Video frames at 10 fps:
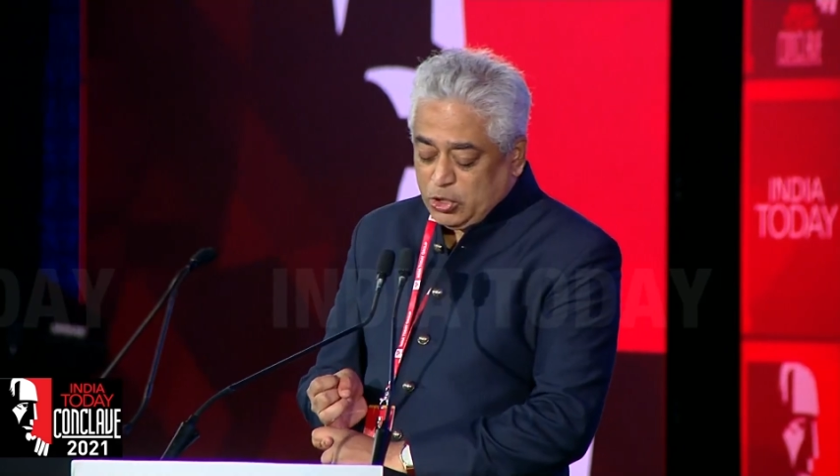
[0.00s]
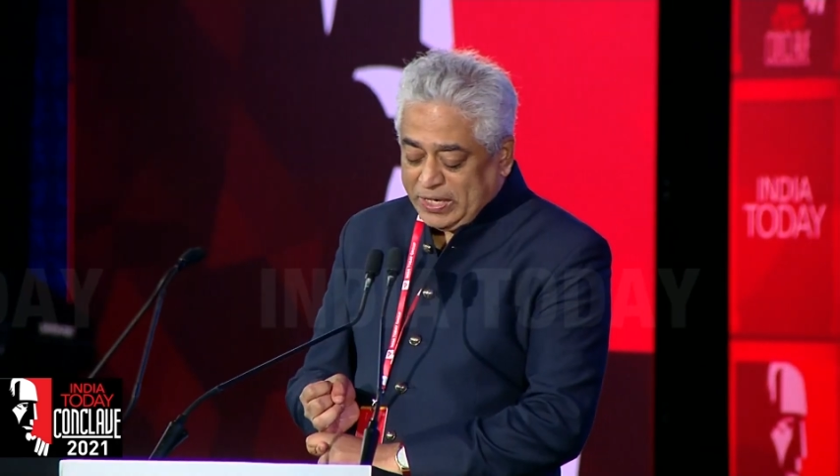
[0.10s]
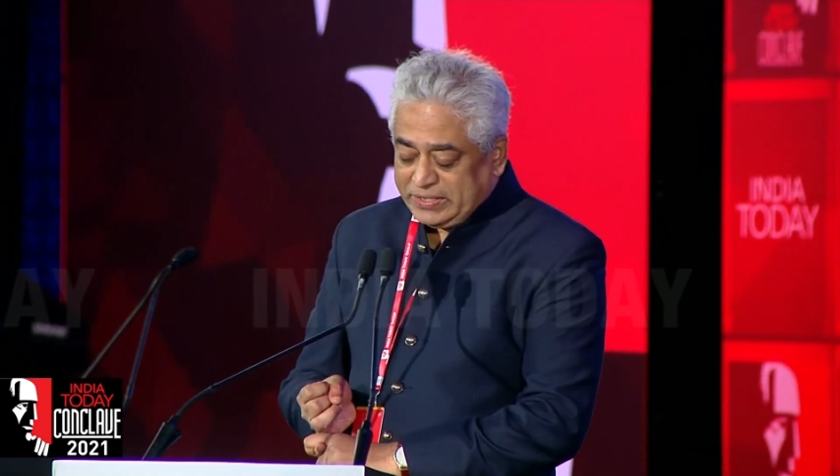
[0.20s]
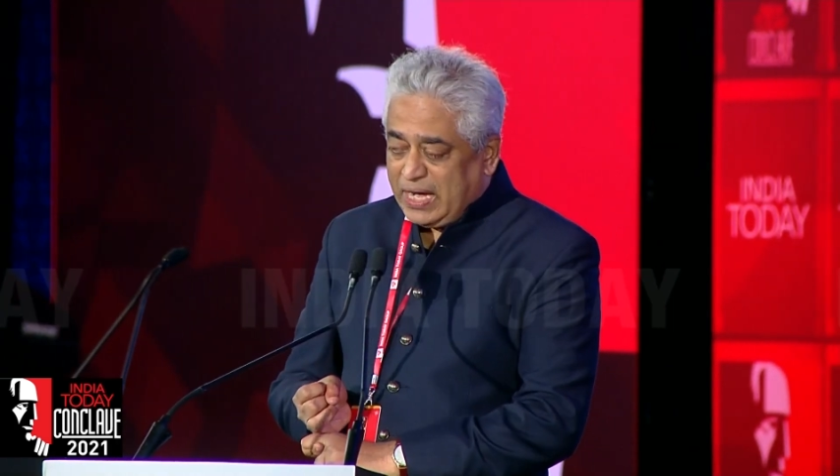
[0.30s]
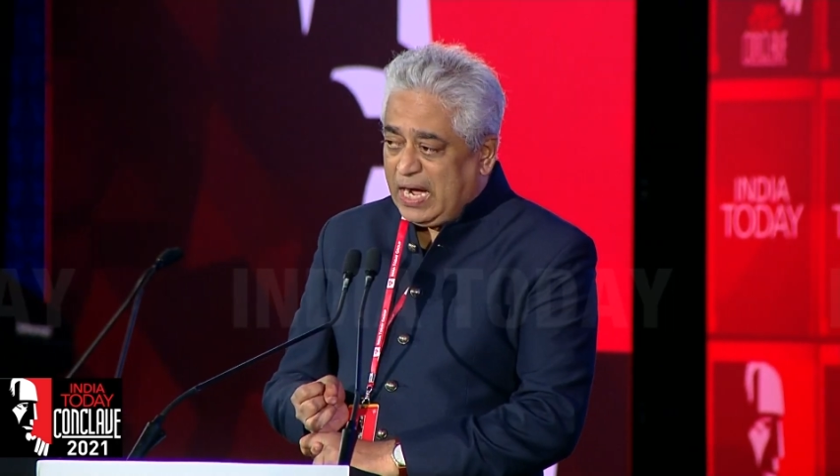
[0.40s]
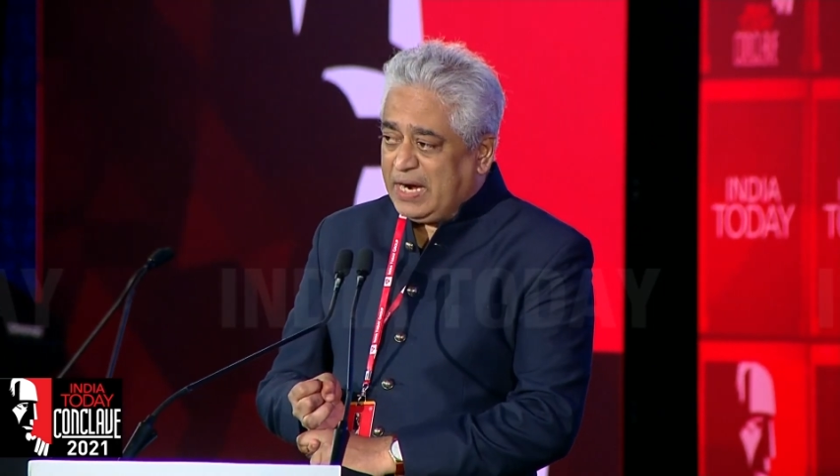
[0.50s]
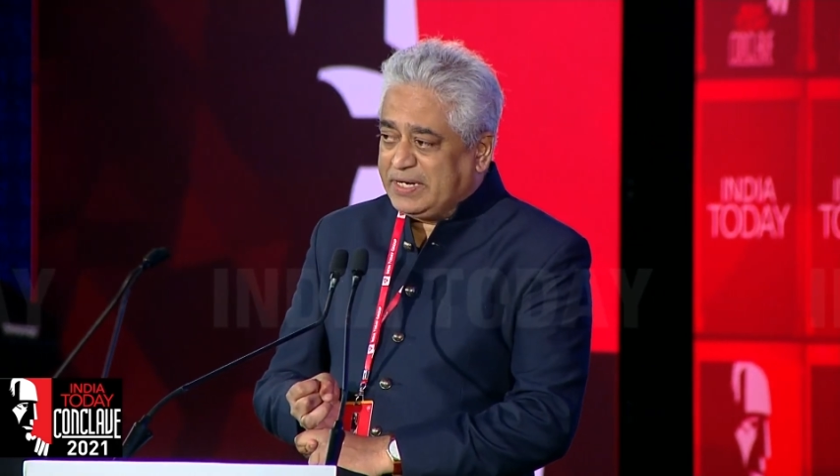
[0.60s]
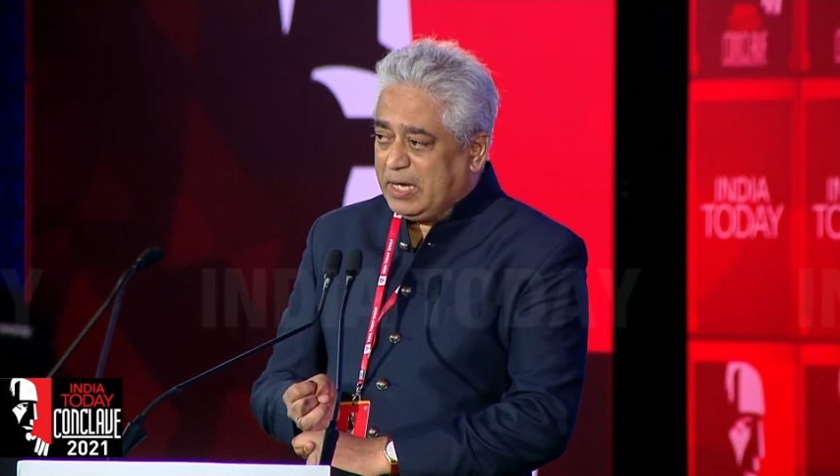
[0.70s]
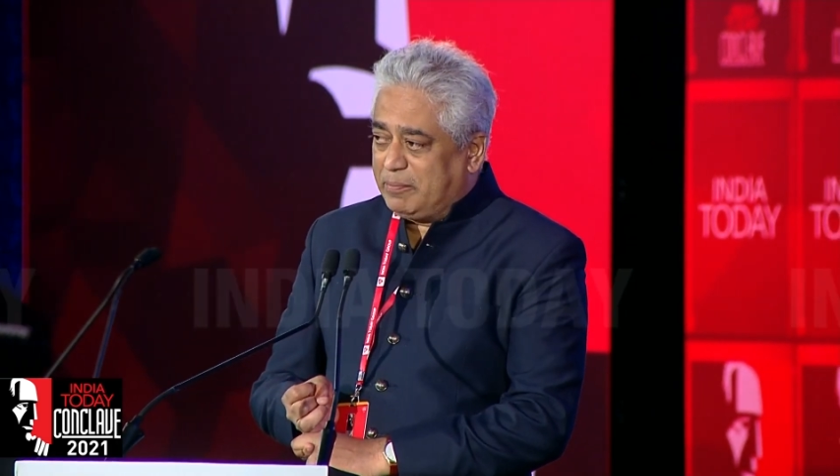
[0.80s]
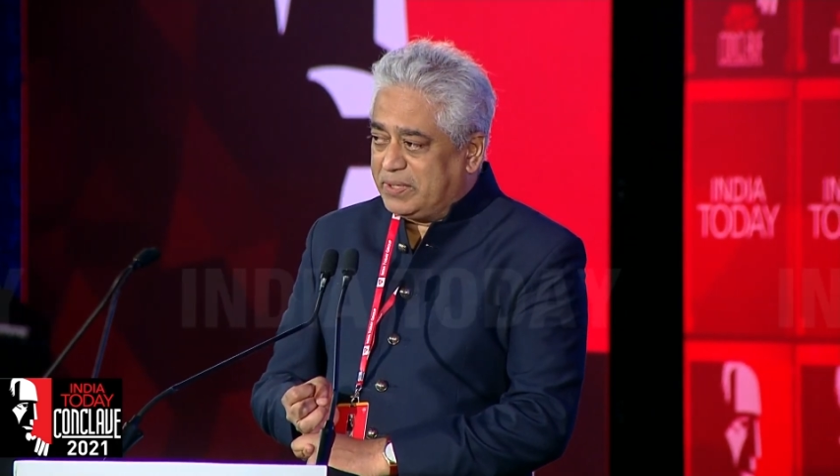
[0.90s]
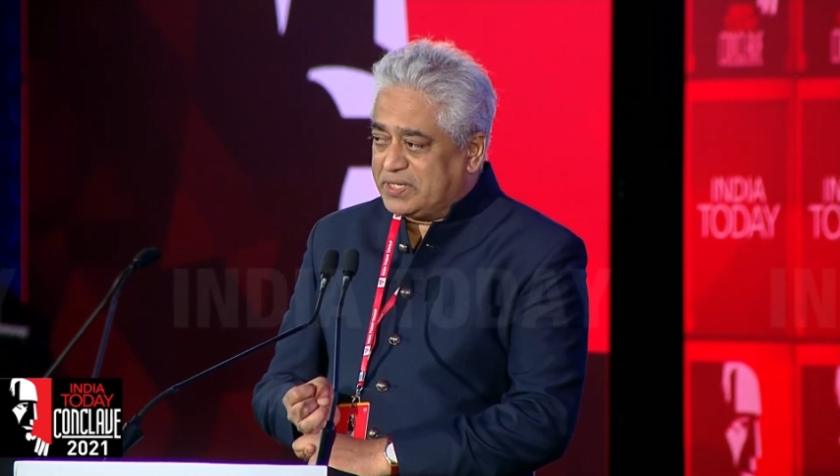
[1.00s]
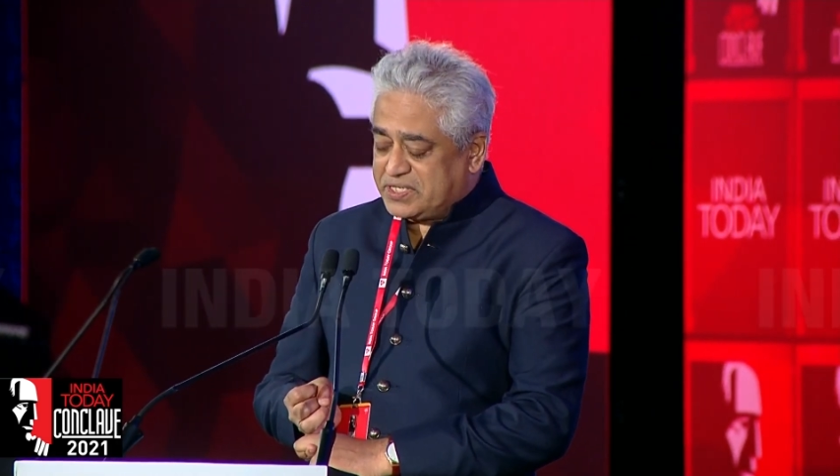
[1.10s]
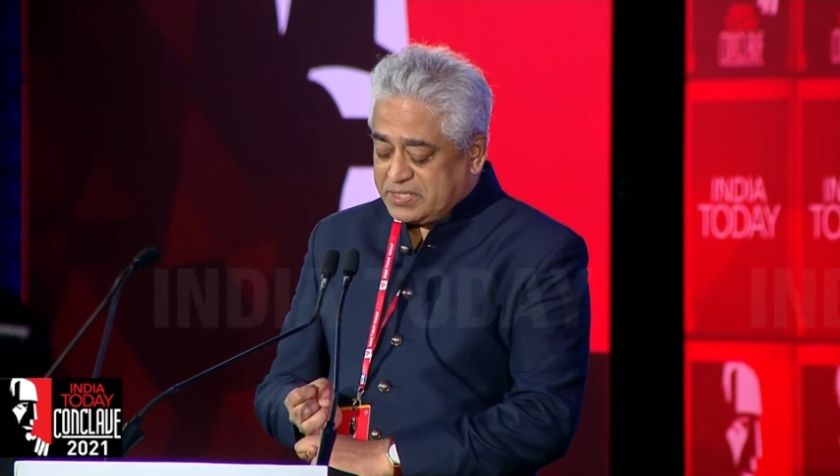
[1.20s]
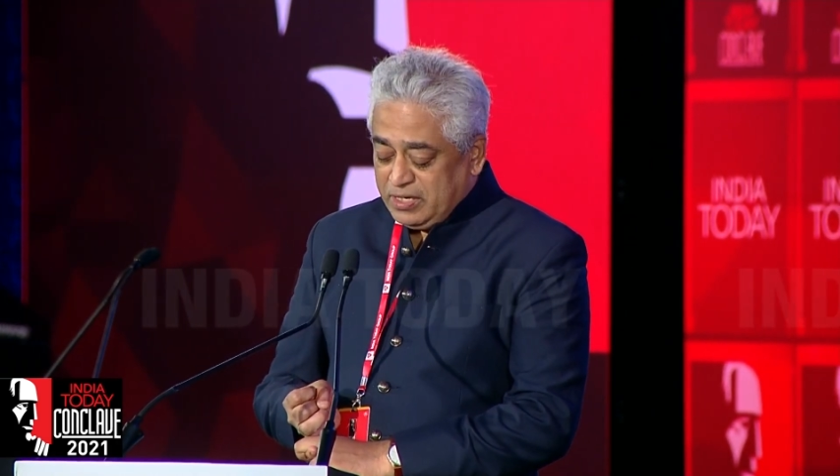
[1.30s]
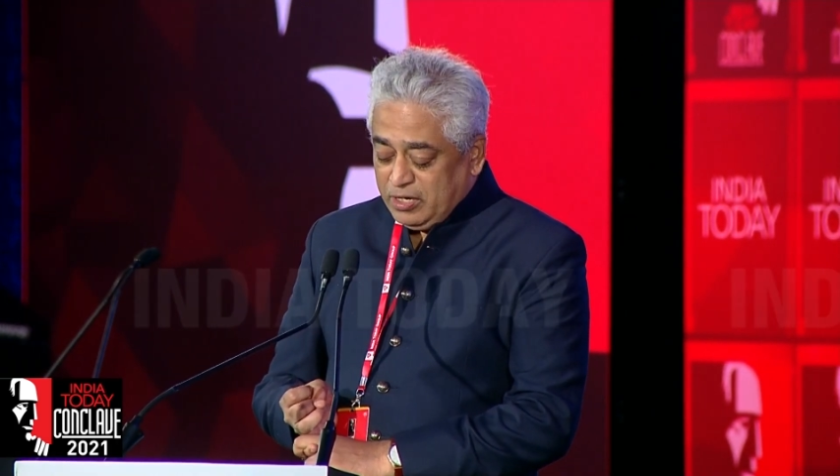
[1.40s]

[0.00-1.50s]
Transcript: look at the hard numbers